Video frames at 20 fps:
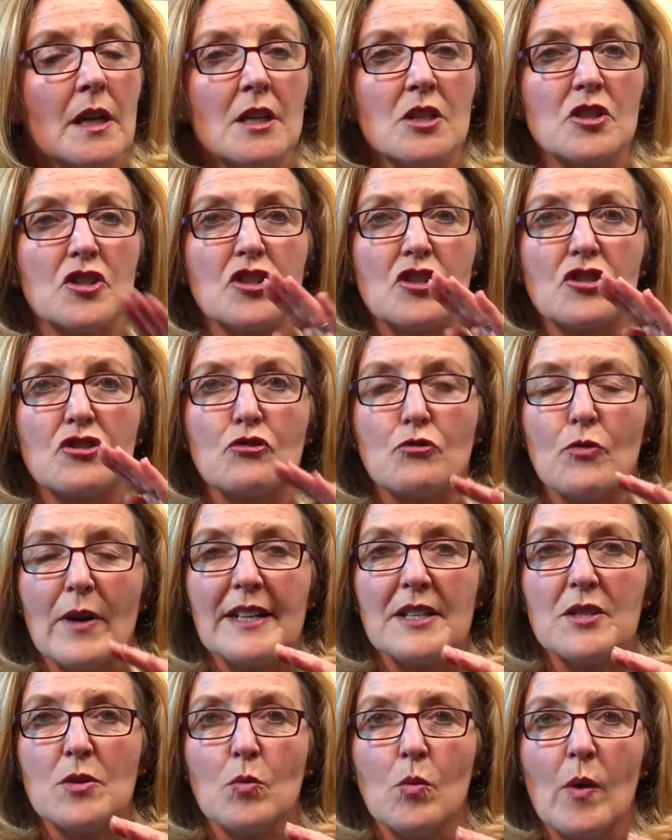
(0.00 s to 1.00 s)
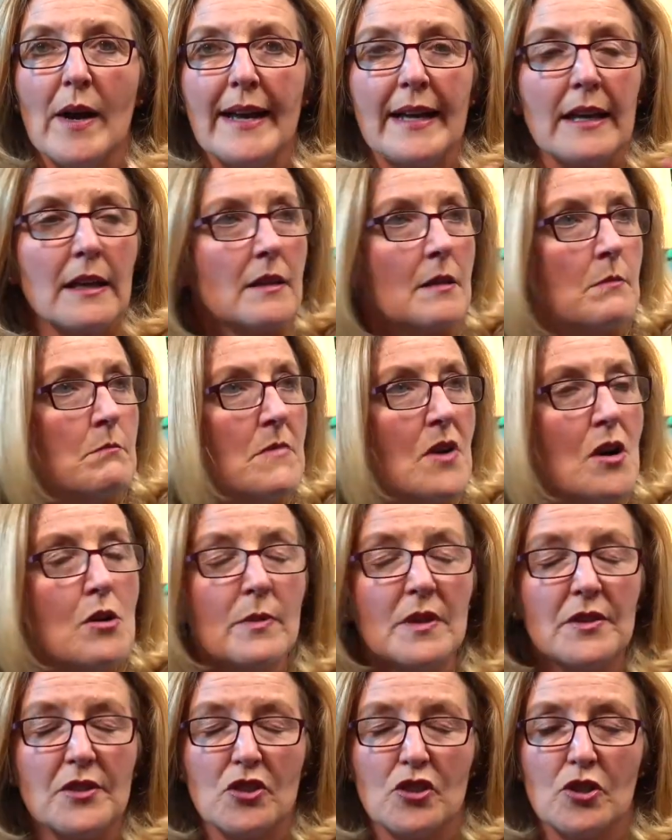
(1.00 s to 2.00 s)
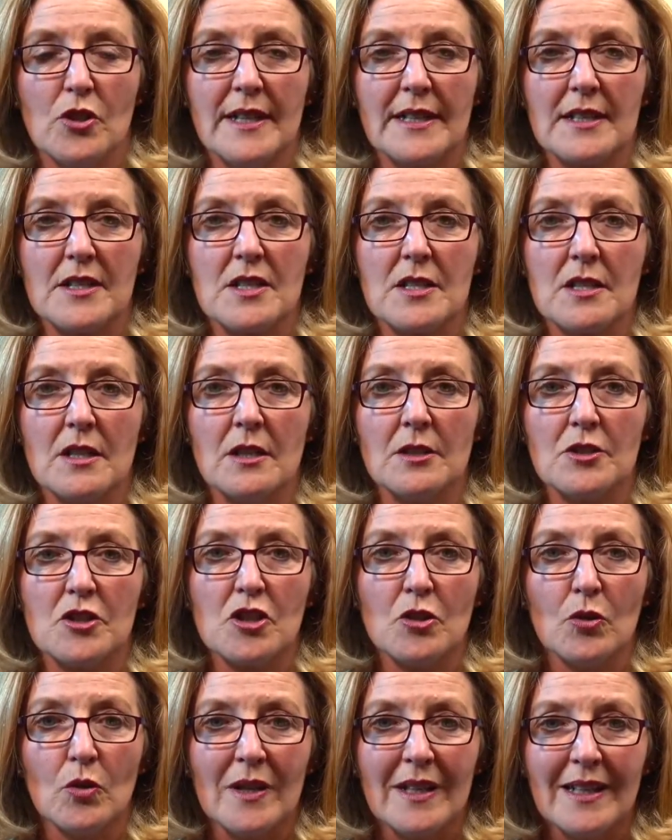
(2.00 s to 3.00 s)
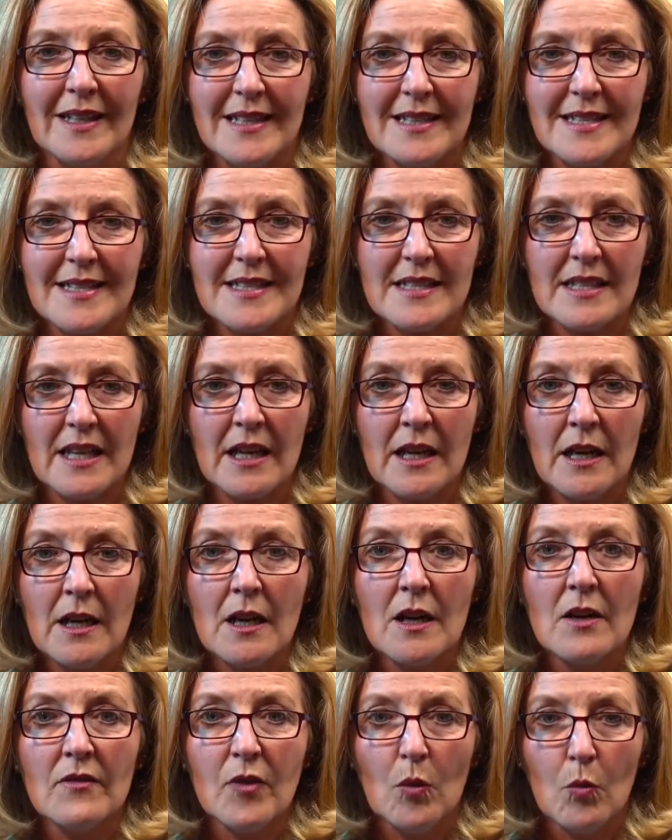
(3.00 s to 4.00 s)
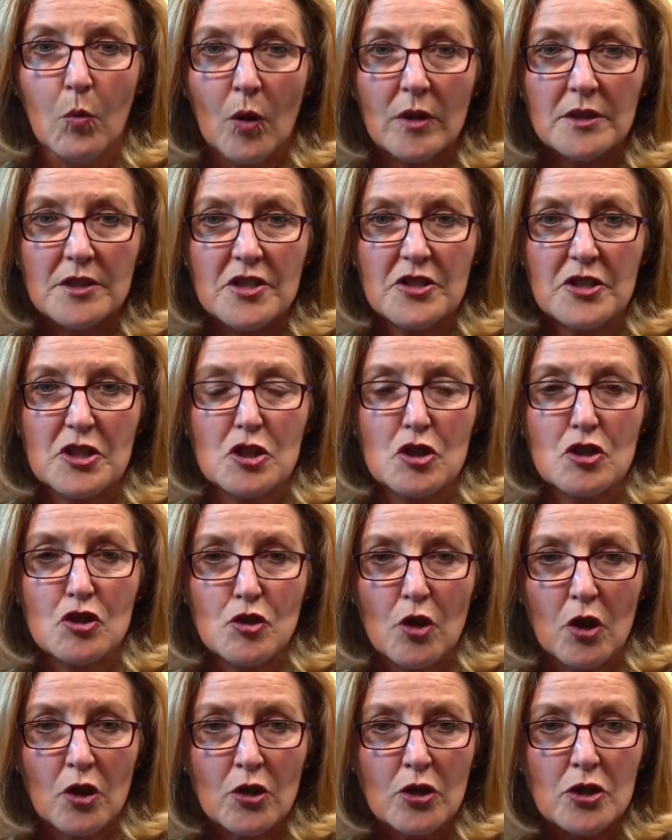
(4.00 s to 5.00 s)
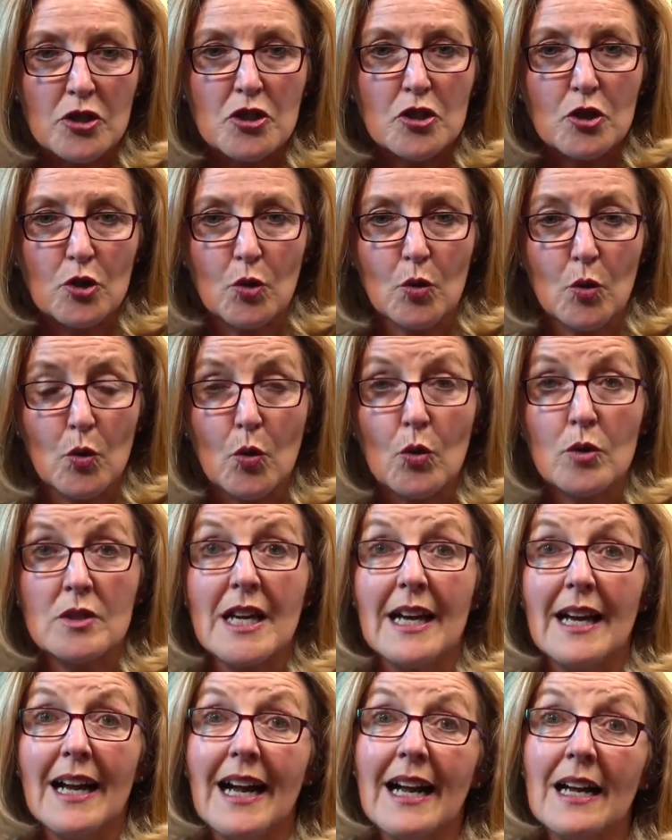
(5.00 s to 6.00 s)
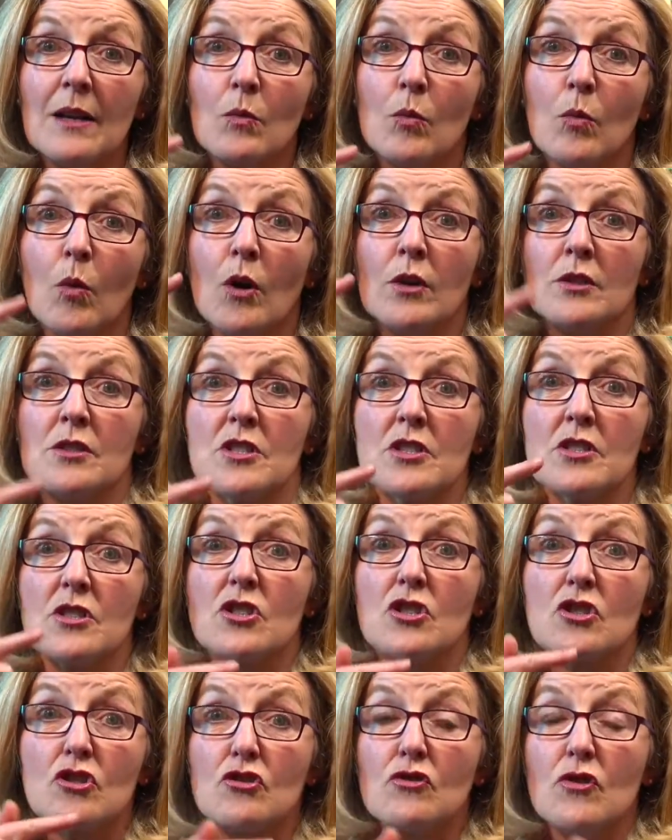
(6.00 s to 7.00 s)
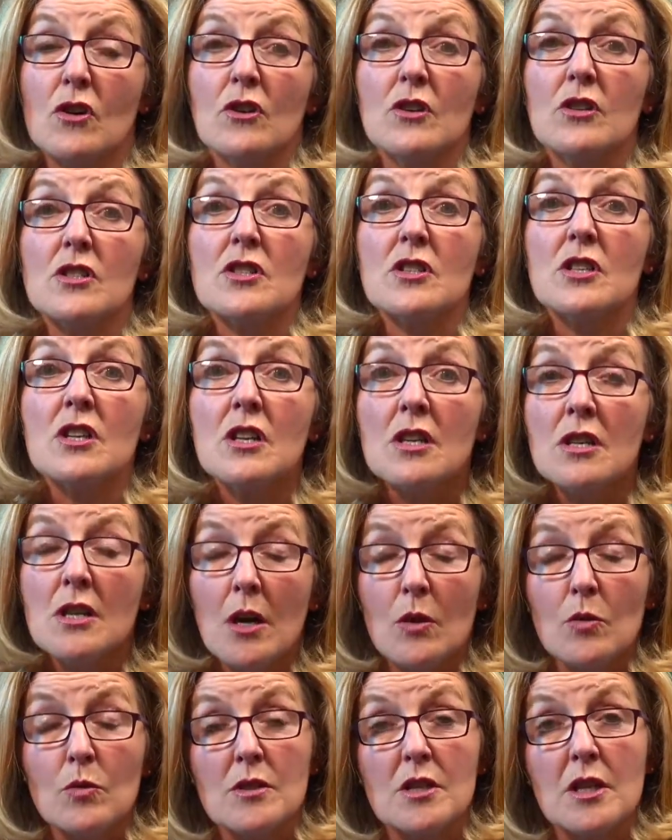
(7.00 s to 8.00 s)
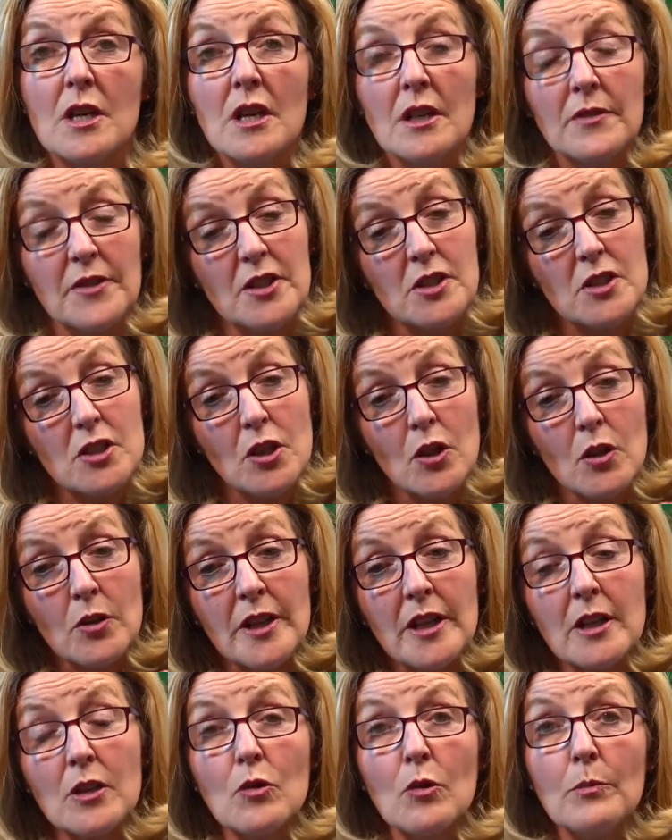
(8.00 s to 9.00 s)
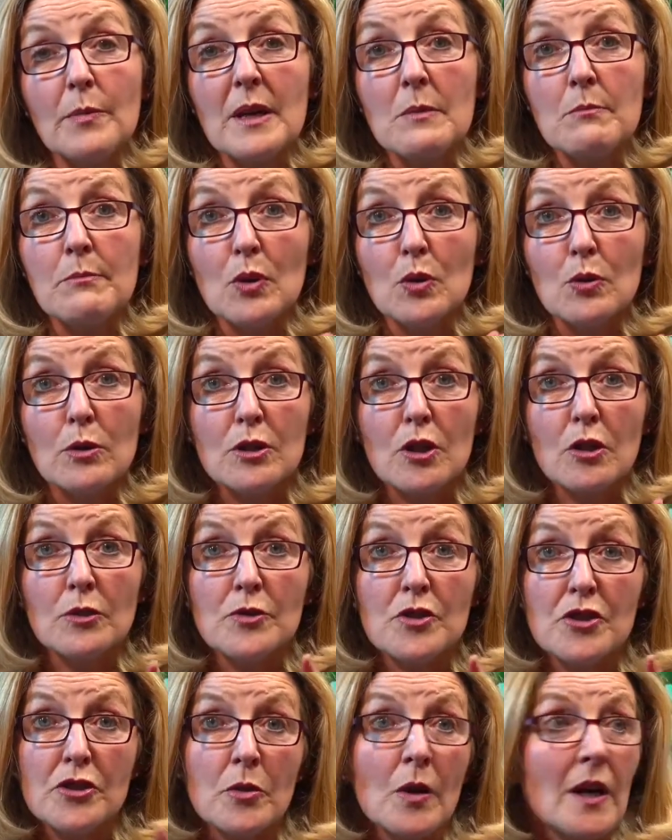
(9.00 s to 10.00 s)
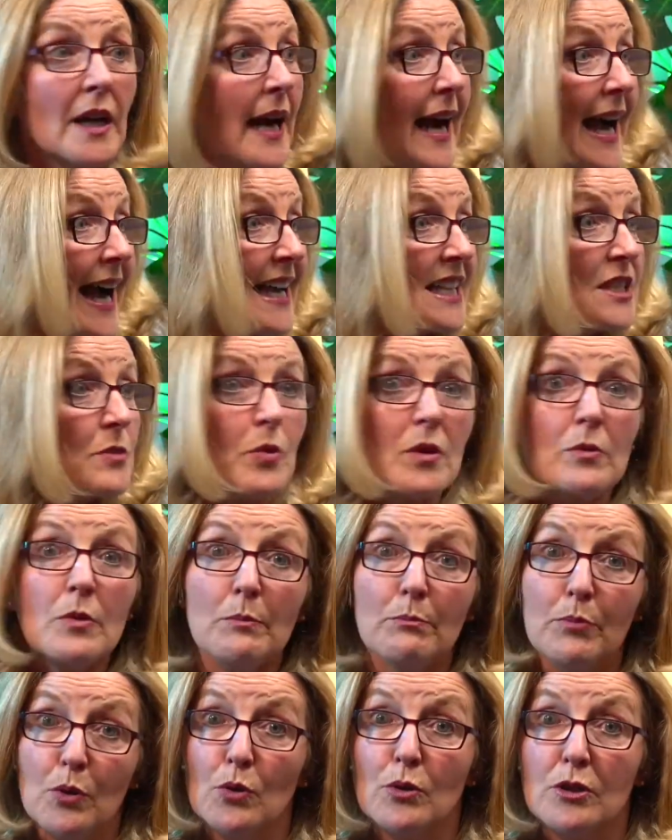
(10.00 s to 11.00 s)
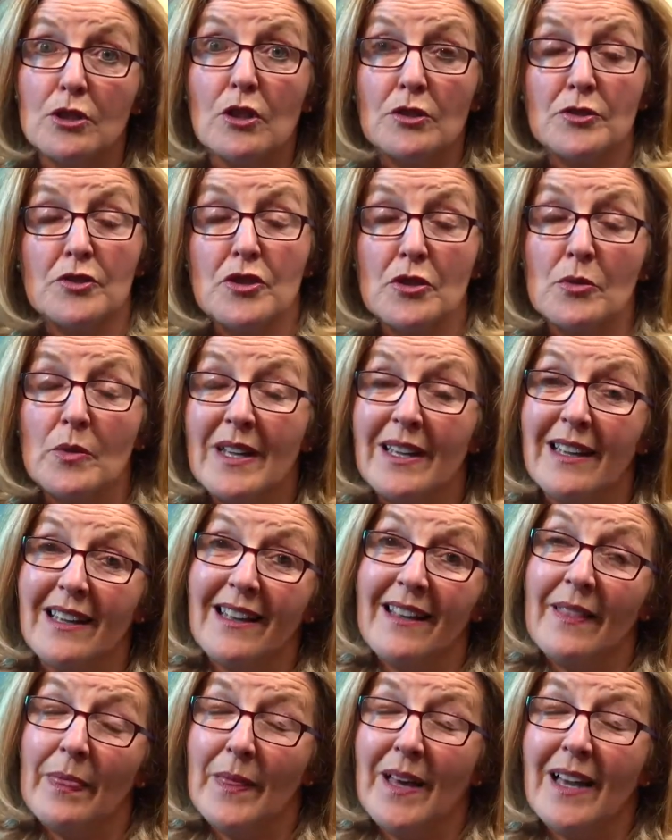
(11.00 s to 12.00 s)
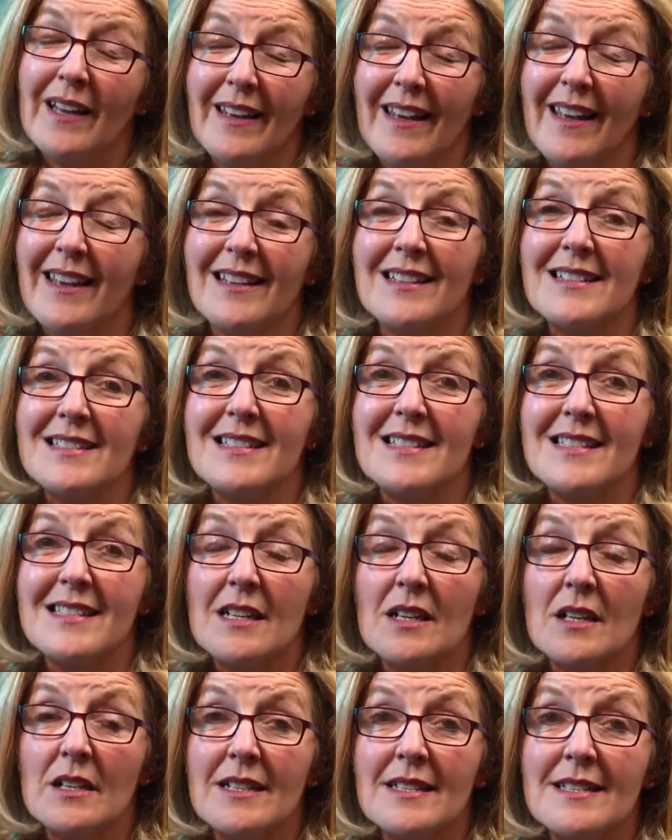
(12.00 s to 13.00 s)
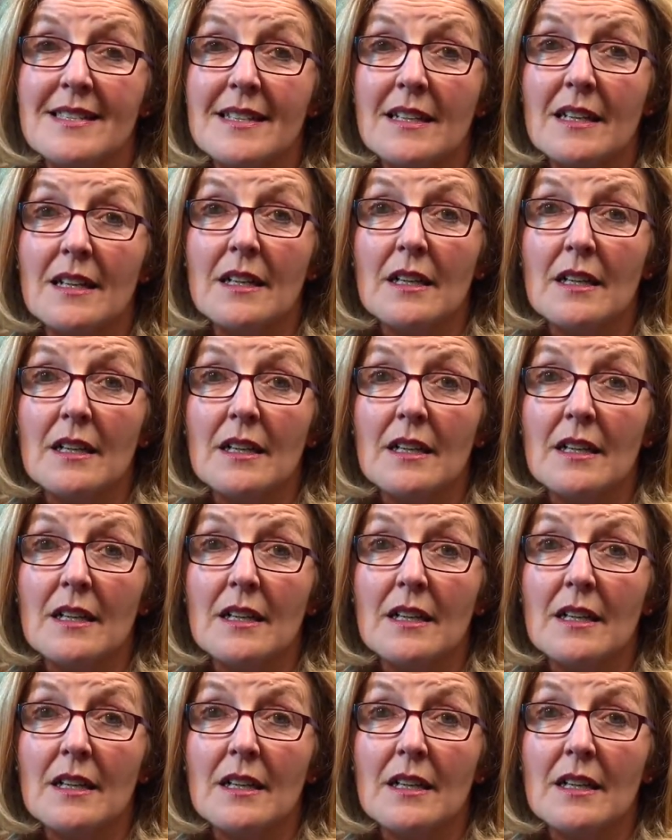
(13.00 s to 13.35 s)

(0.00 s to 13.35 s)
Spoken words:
Straight away, the moment the track starts, you're listening for what's the strongest chord and what's the strongest note, the tonic you're being pulled onto, as we were pulled onto in that exercise.